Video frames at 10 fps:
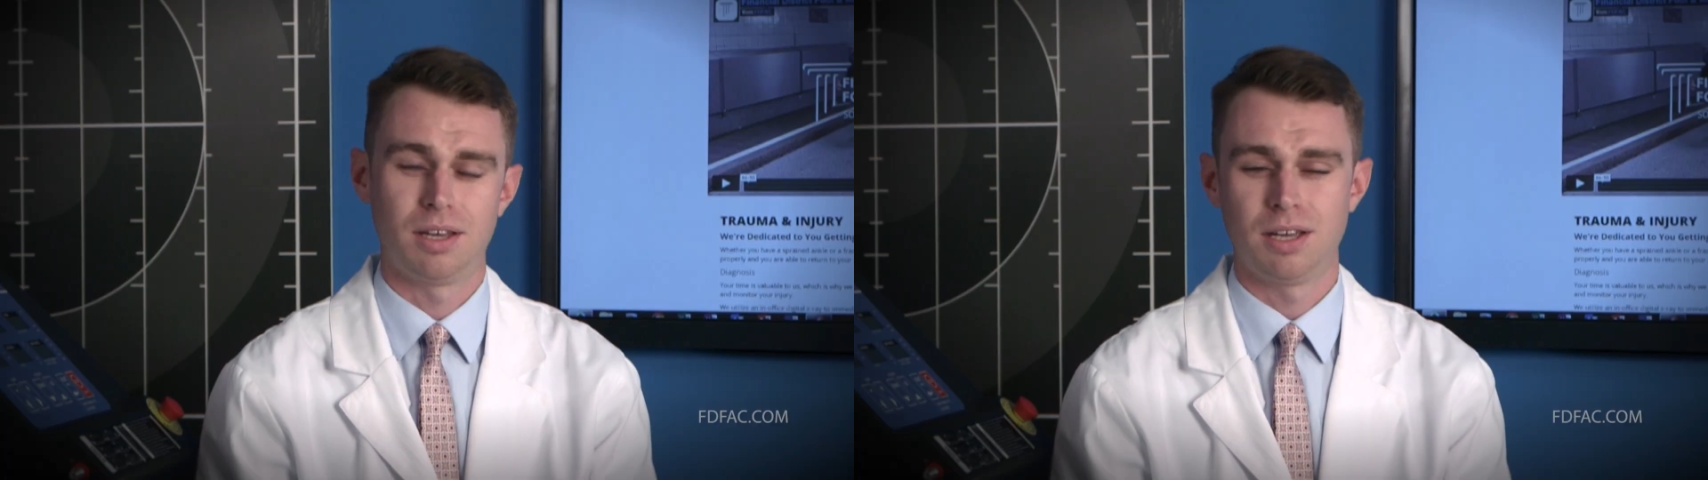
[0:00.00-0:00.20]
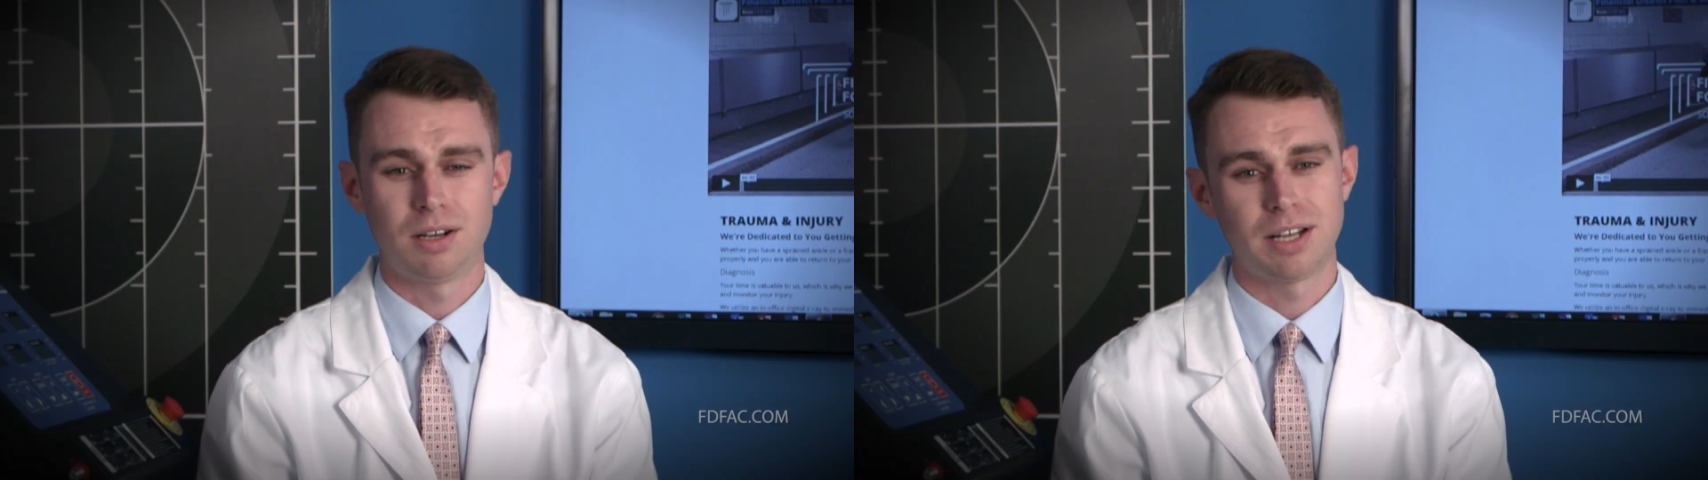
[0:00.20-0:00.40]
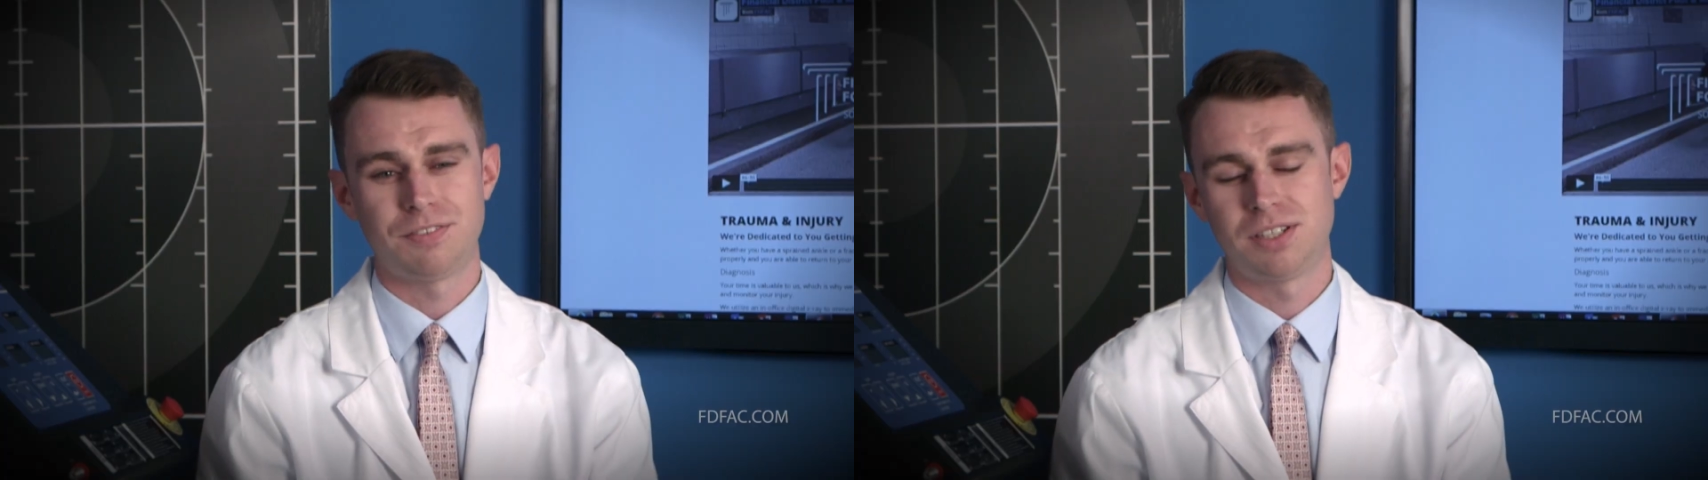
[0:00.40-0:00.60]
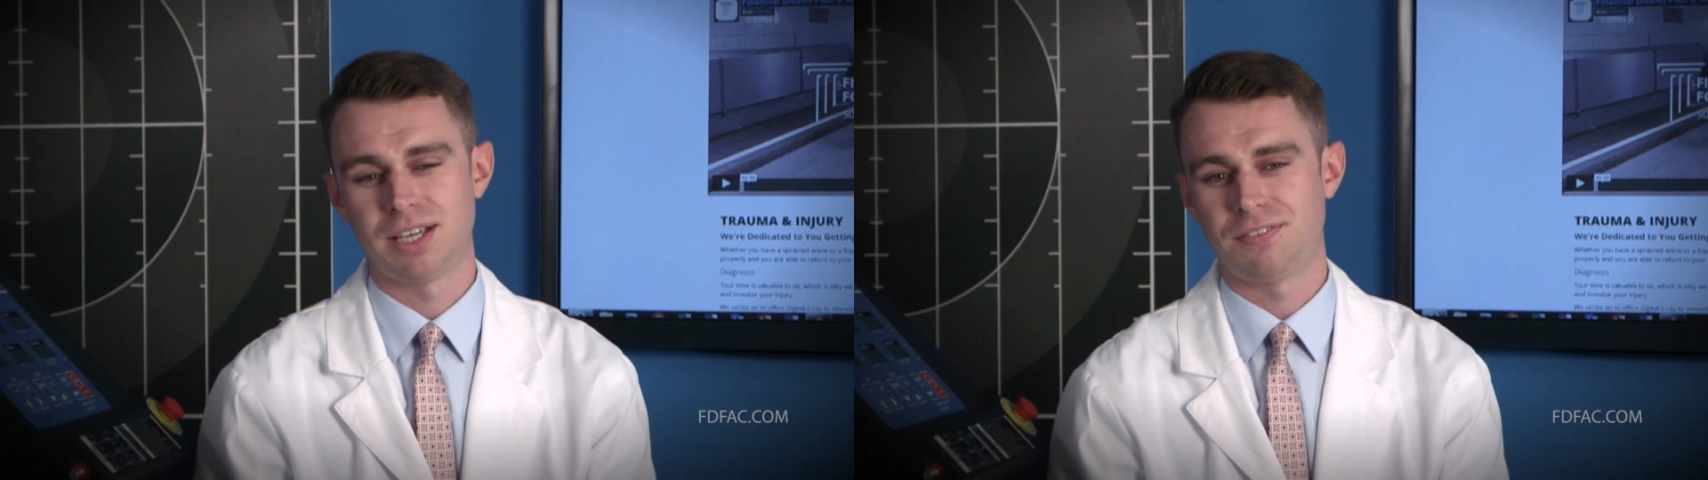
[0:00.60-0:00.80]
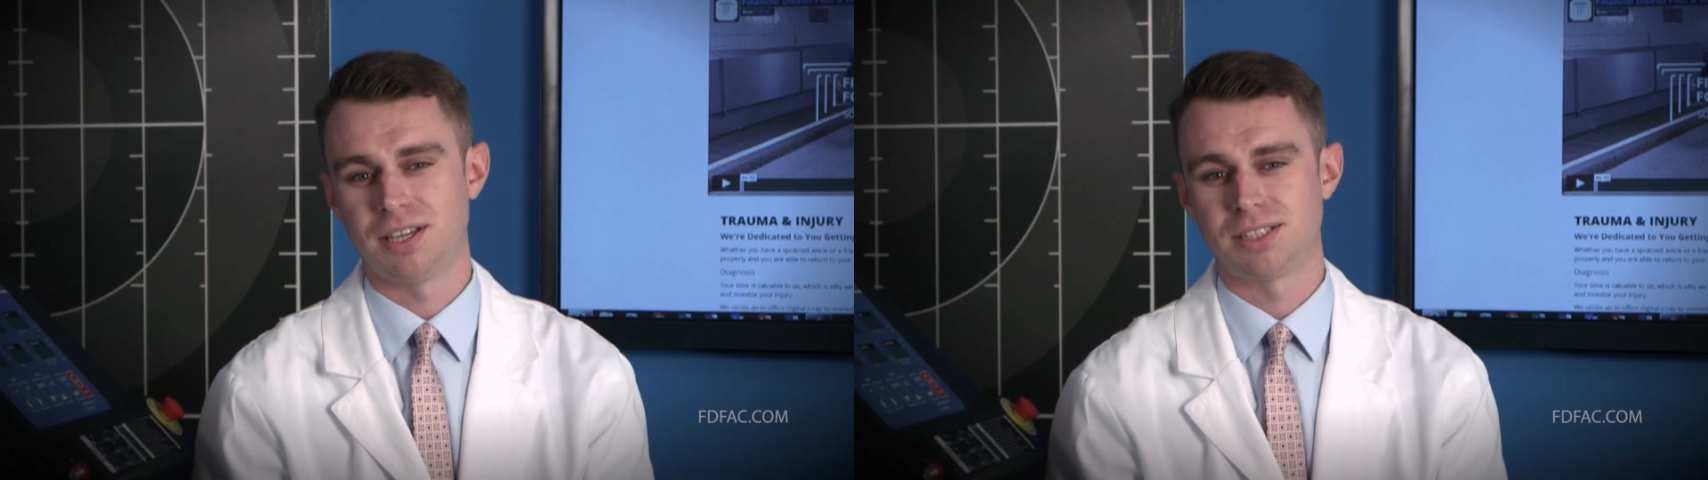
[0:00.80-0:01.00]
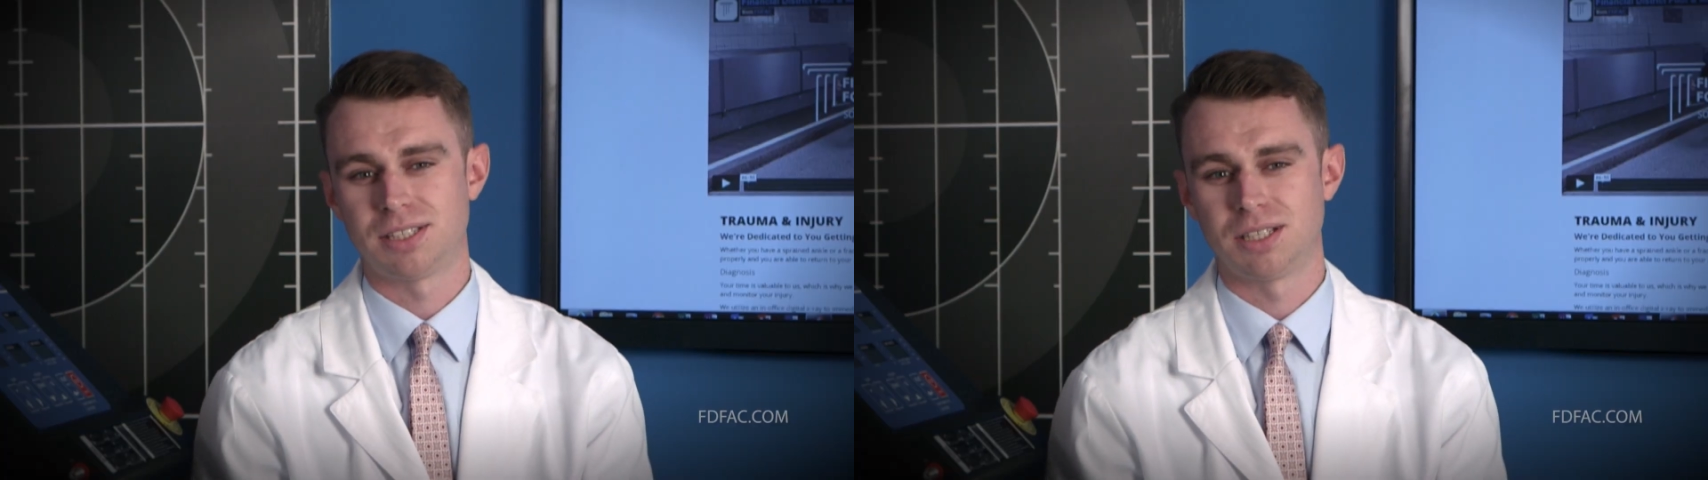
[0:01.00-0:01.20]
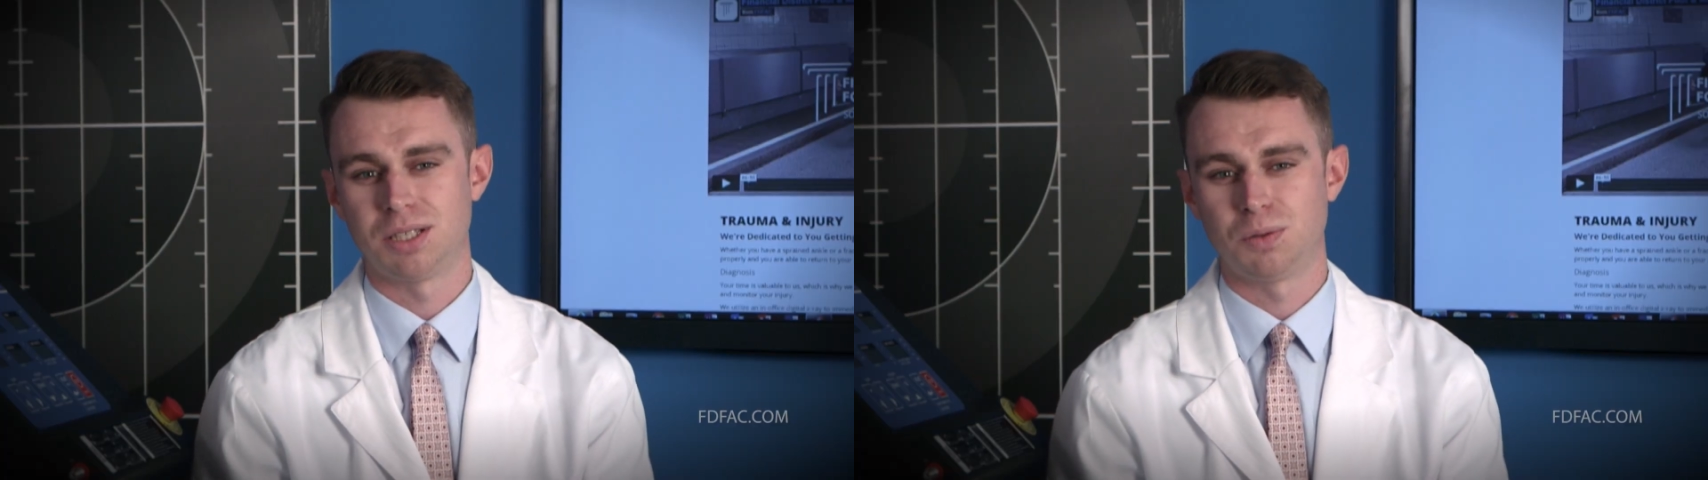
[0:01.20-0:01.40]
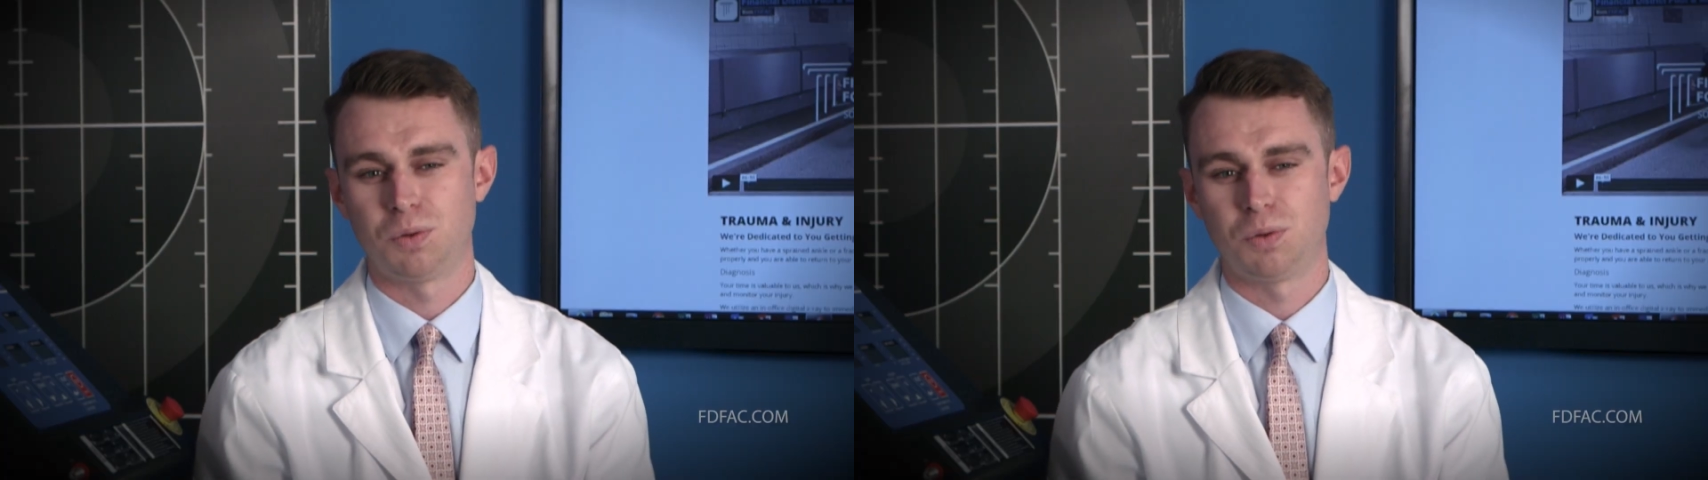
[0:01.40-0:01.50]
Here at F D F A C,